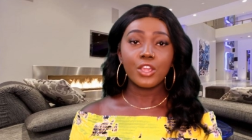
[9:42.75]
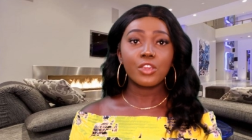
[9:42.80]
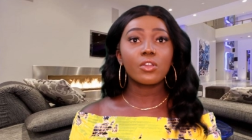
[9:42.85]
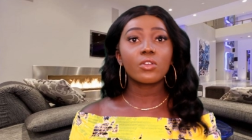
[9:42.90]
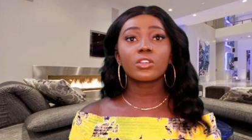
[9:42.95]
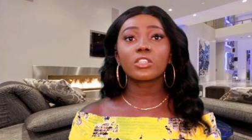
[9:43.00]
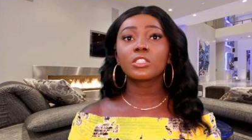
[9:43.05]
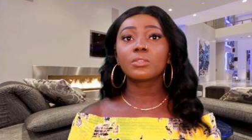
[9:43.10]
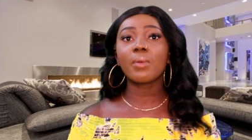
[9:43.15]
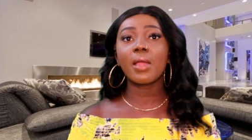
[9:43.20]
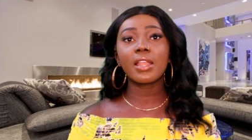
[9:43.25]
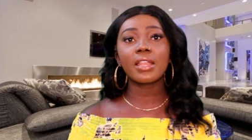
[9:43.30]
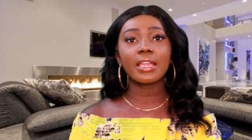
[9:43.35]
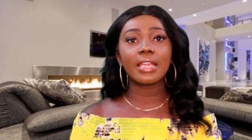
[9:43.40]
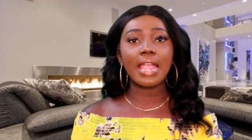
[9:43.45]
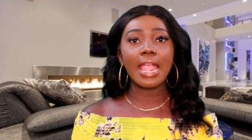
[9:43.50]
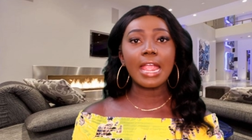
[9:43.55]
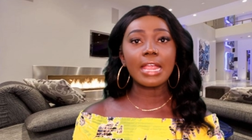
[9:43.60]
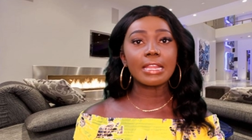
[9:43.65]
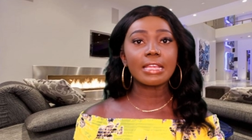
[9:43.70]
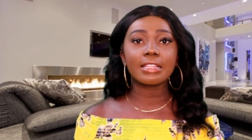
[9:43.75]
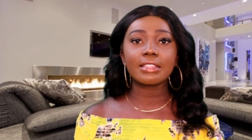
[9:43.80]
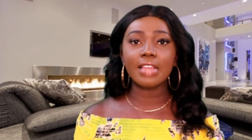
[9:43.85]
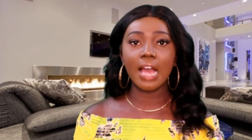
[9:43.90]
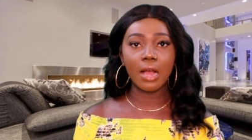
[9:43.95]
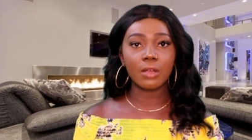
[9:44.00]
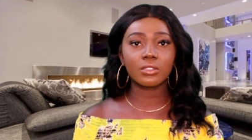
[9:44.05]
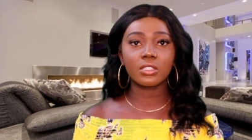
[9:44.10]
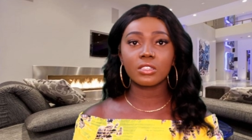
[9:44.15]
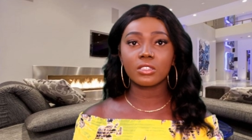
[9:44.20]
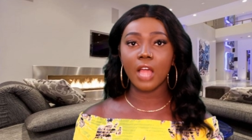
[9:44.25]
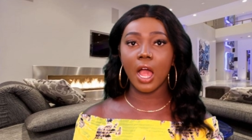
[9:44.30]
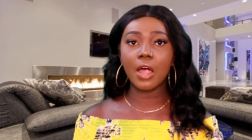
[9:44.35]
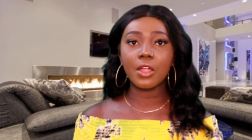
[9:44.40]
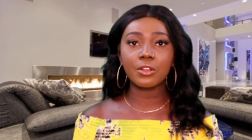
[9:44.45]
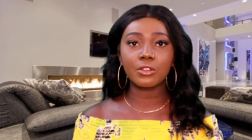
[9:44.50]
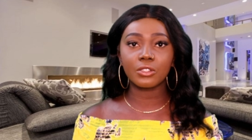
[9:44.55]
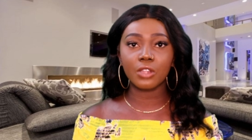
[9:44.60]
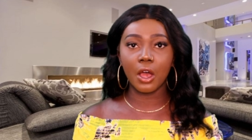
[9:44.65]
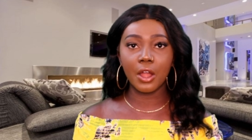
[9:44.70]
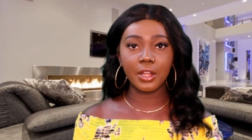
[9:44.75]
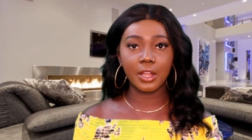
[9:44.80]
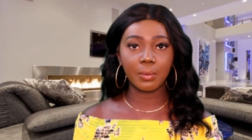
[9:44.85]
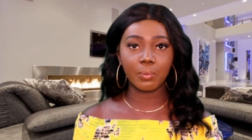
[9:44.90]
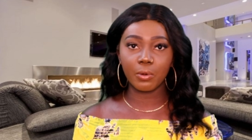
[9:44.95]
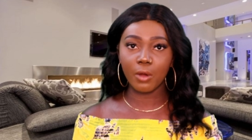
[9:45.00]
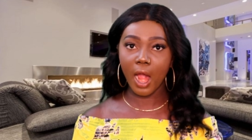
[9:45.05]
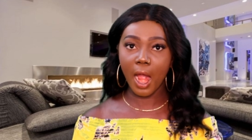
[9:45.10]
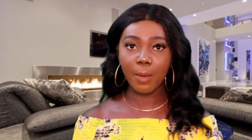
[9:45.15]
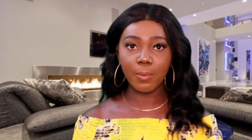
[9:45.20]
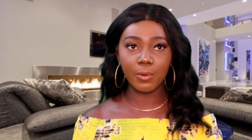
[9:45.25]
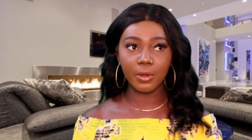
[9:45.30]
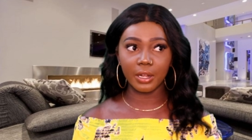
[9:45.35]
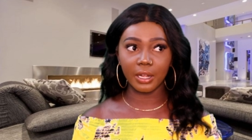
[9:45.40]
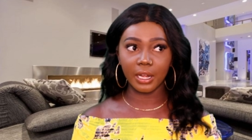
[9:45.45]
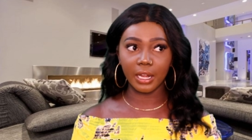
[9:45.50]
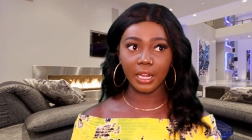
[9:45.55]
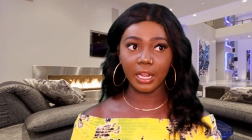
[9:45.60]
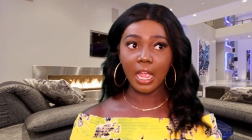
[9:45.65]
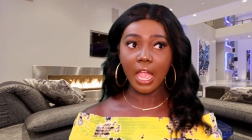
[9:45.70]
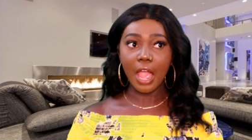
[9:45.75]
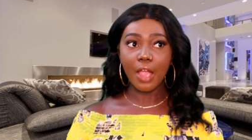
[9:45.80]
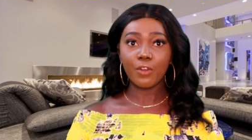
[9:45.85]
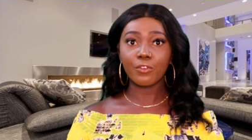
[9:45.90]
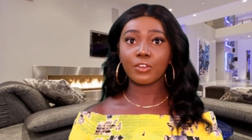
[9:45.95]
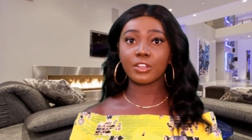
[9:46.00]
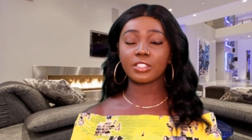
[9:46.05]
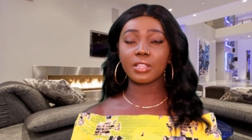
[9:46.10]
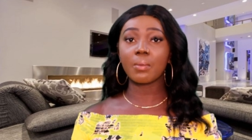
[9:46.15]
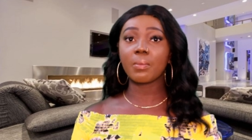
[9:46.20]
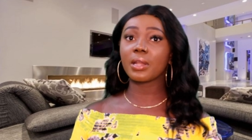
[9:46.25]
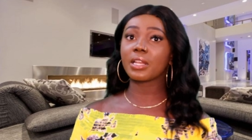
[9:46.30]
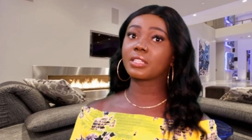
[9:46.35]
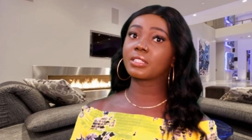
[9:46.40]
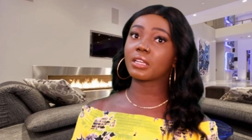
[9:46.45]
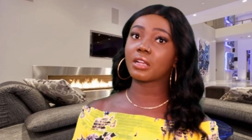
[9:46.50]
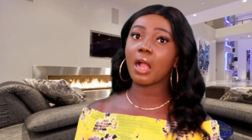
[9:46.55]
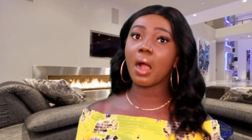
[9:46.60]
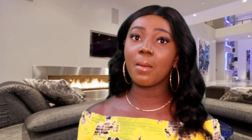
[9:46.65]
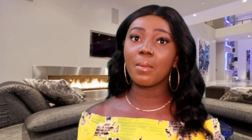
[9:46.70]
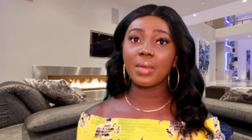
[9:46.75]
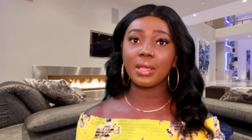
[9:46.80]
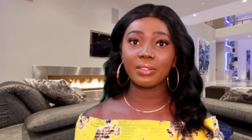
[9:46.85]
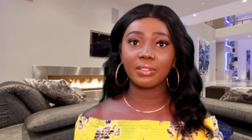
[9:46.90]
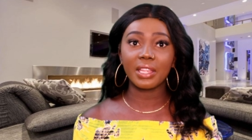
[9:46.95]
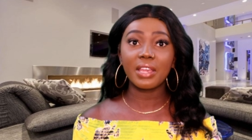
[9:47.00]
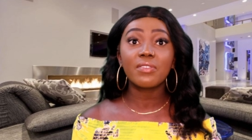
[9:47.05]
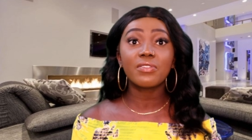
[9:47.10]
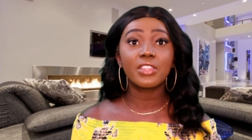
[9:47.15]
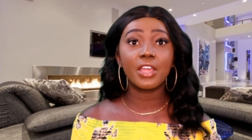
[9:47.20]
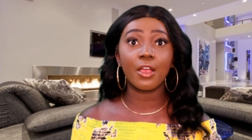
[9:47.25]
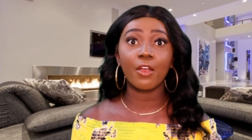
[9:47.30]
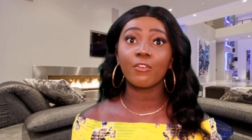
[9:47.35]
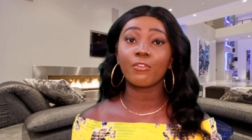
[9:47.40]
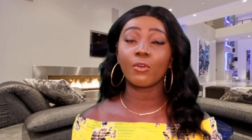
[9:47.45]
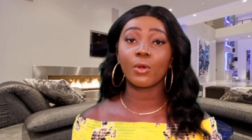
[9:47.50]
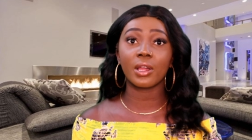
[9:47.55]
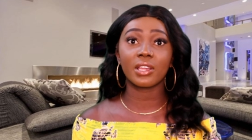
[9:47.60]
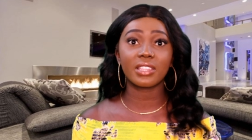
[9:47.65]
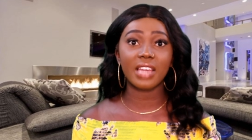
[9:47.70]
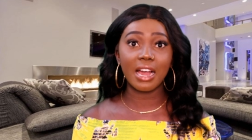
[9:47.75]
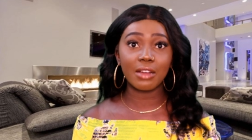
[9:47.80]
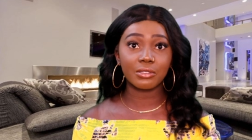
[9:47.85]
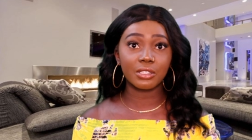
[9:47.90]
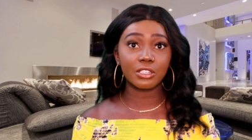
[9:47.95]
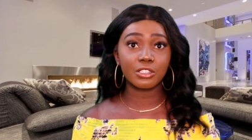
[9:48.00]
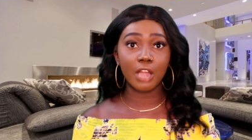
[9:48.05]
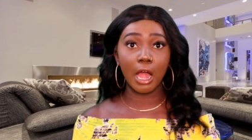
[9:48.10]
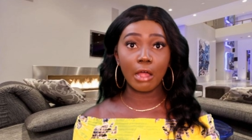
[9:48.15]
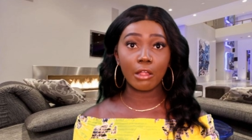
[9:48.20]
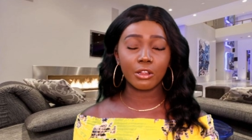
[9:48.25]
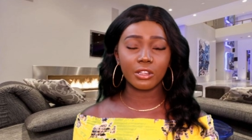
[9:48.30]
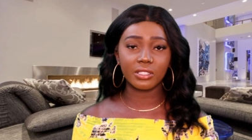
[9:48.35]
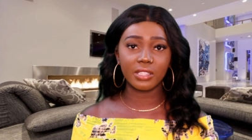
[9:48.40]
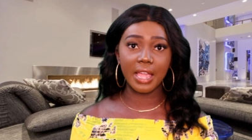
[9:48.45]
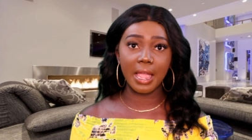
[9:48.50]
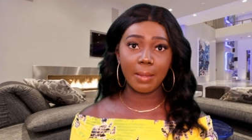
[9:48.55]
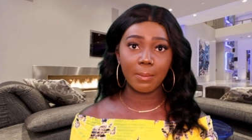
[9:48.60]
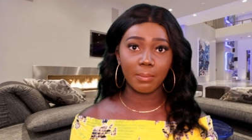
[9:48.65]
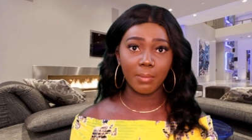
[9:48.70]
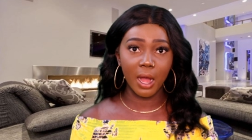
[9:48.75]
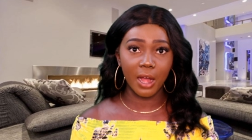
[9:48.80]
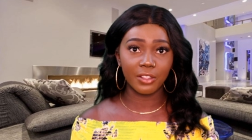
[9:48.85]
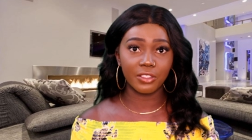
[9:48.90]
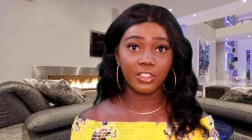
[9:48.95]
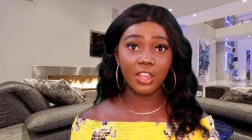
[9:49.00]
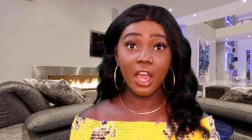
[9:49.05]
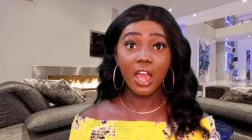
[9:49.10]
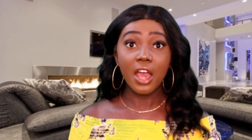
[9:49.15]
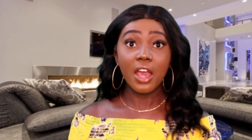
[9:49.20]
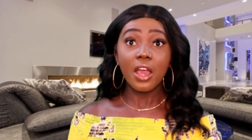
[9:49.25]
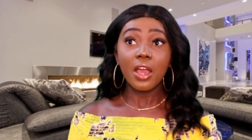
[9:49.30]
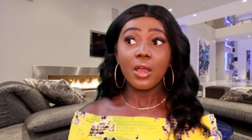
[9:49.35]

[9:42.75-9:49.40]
You're spending eighty thousand dollars on a property for somebody to come and live there for one thousand dollars a month.